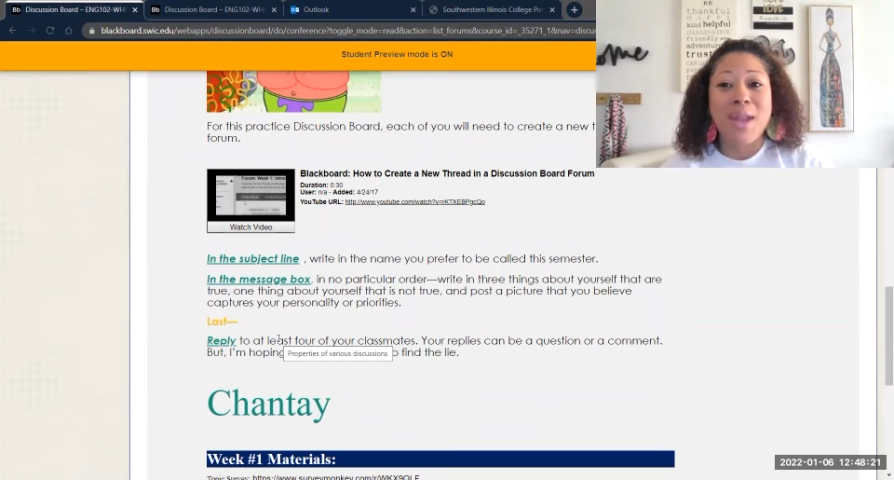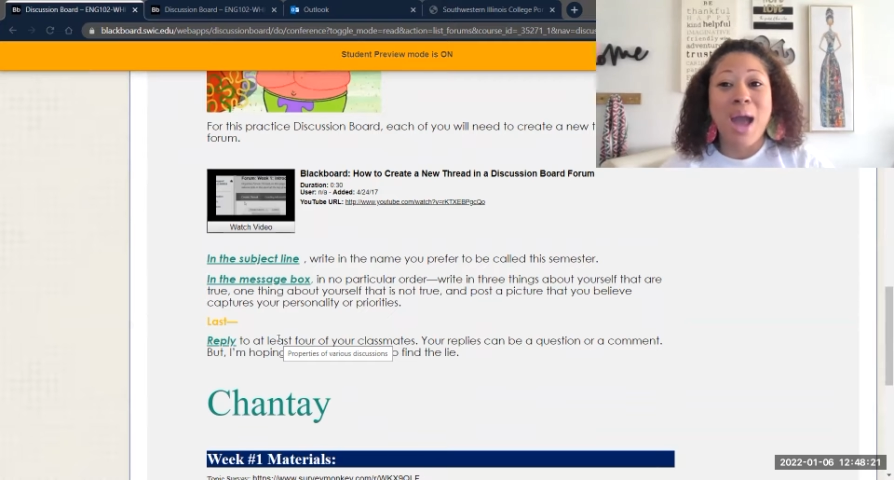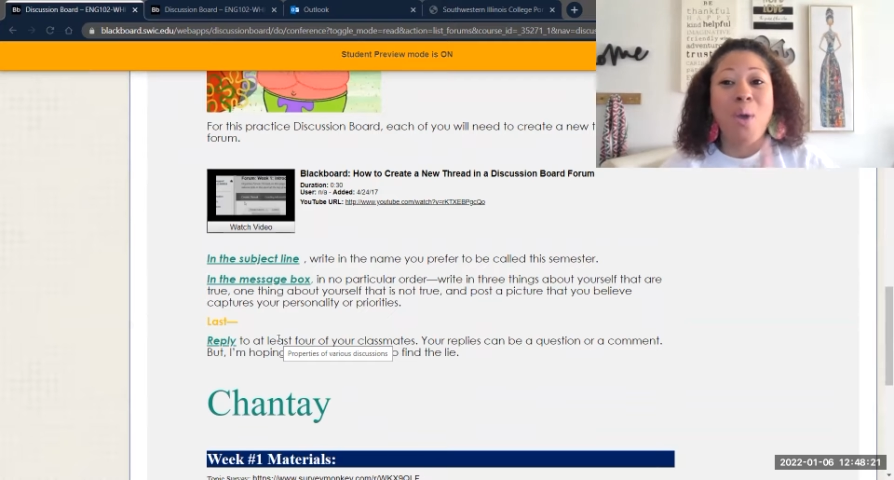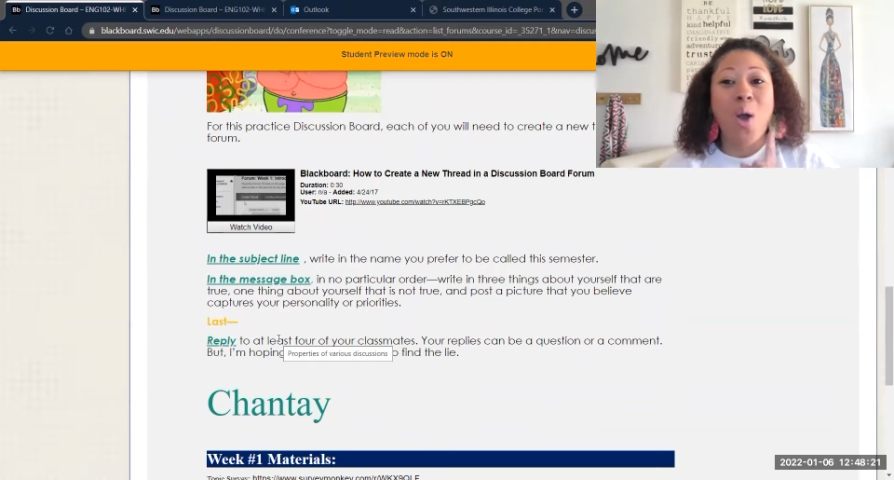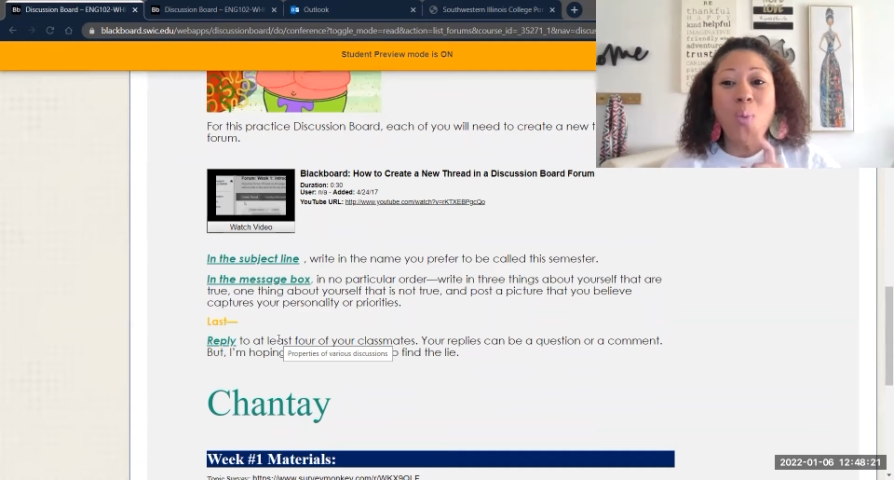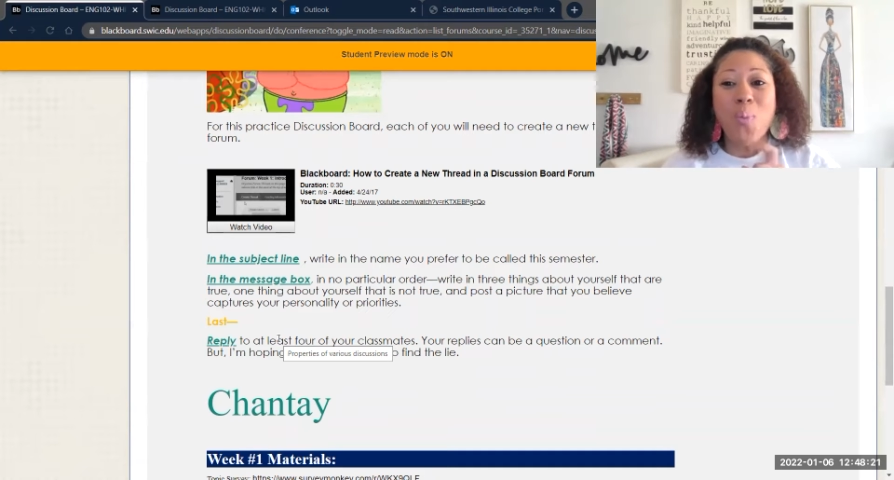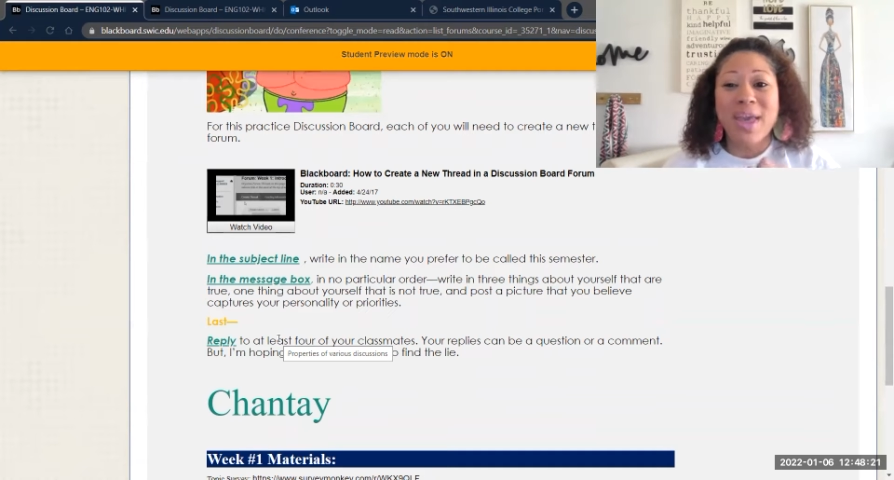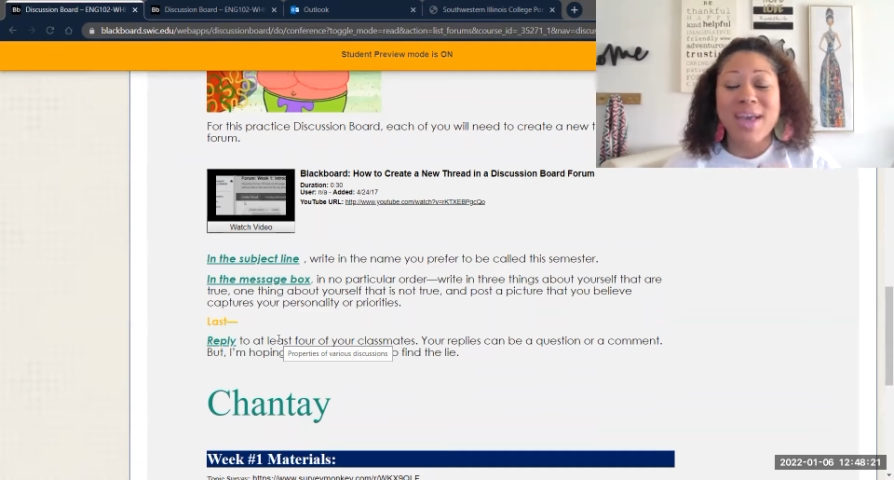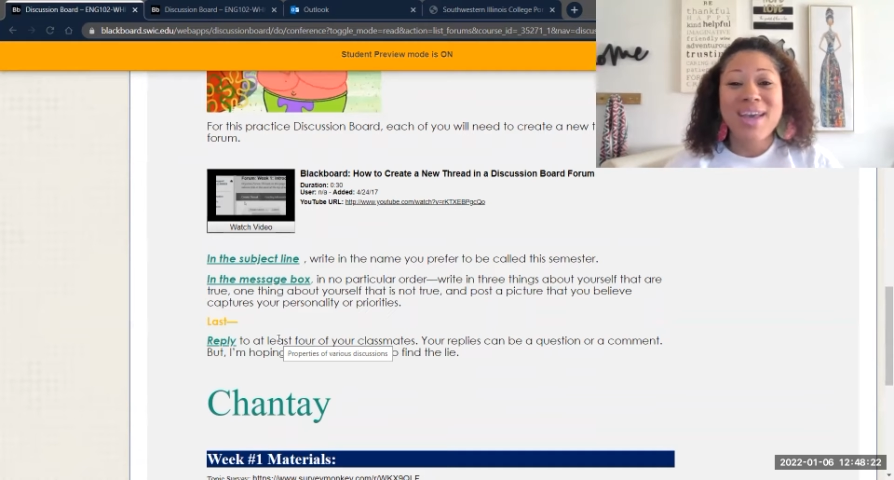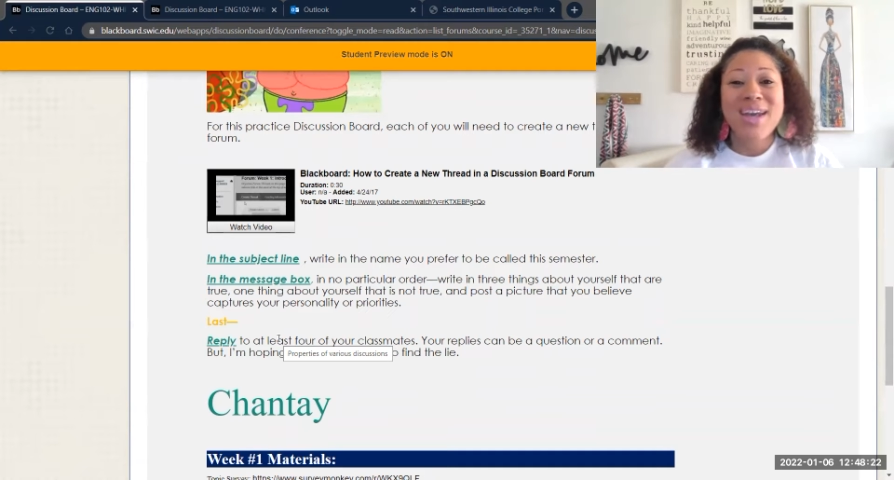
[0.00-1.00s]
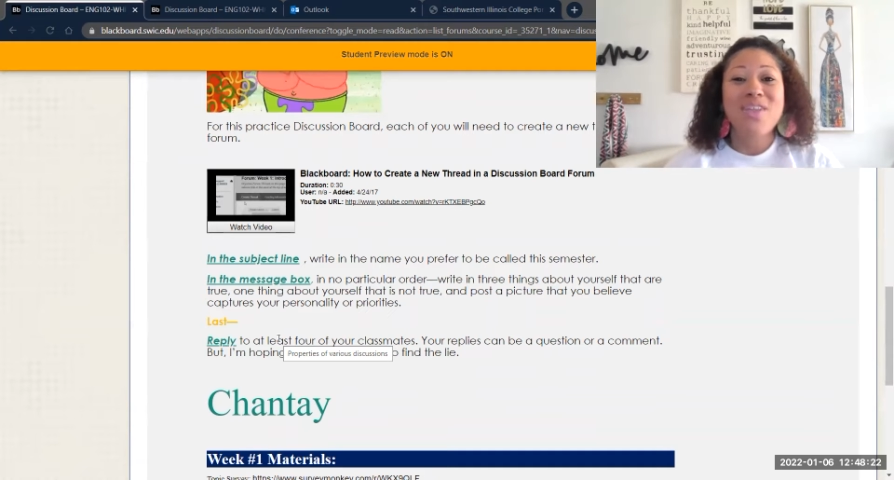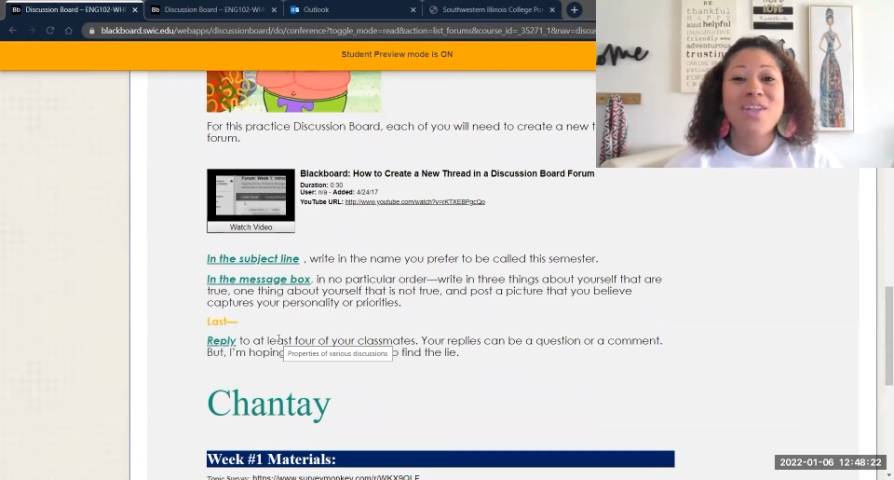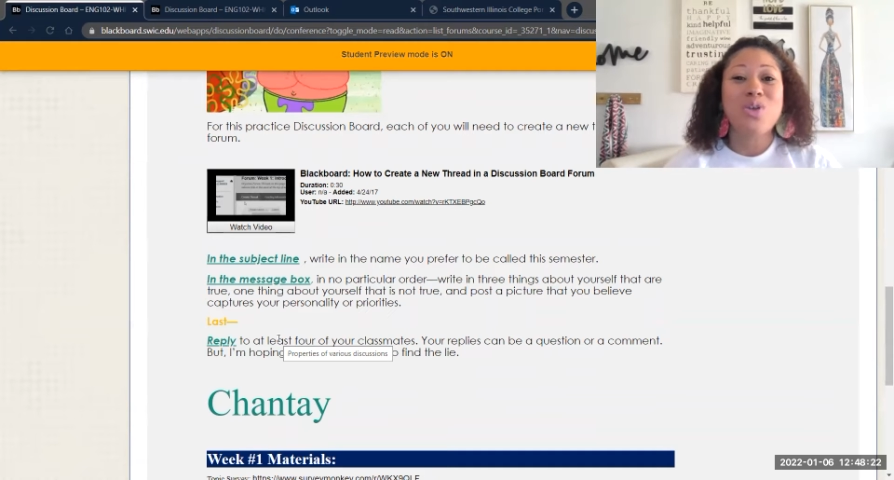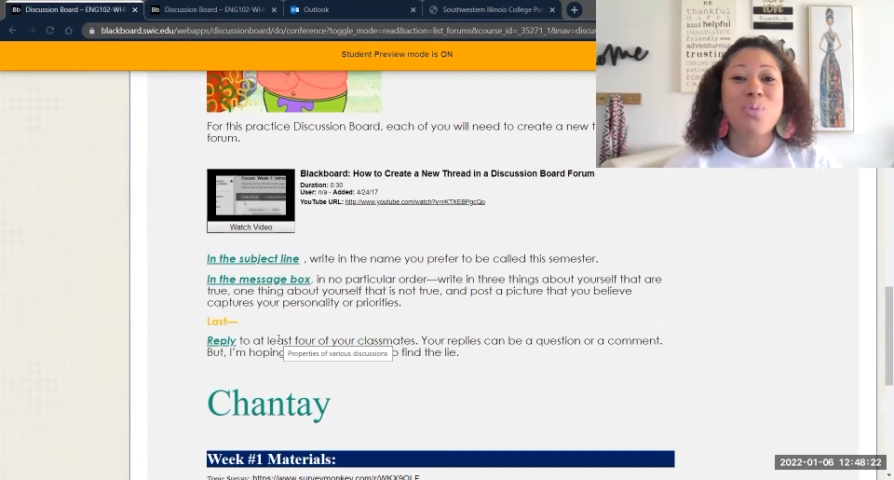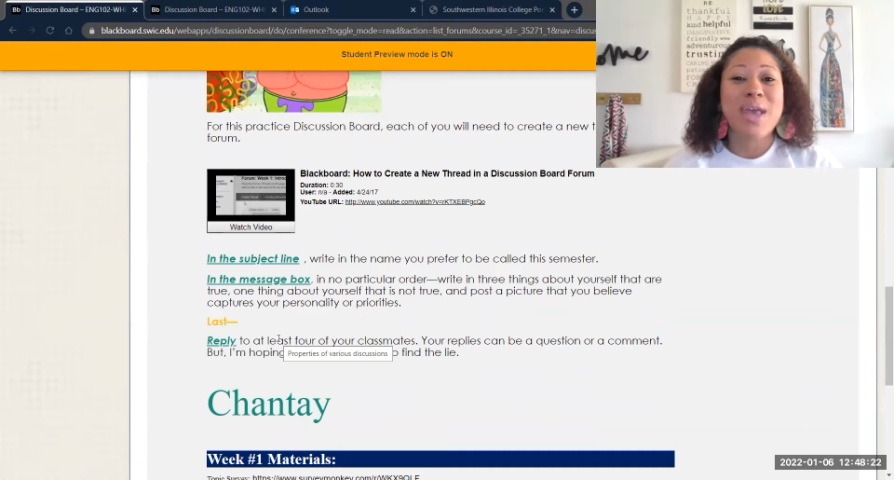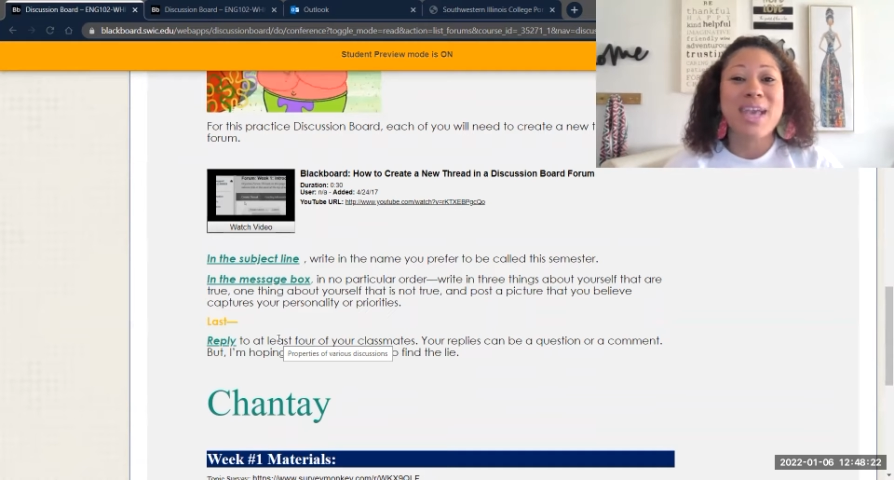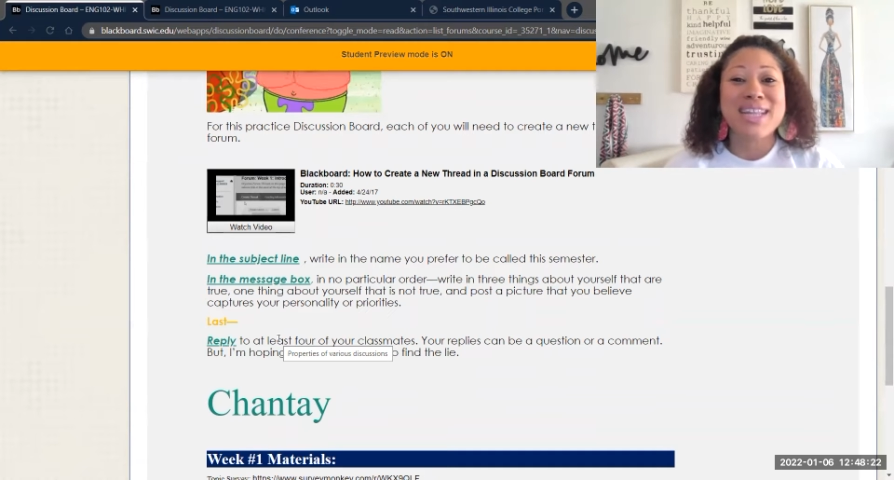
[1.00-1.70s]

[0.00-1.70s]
but I'm hoping that you'll make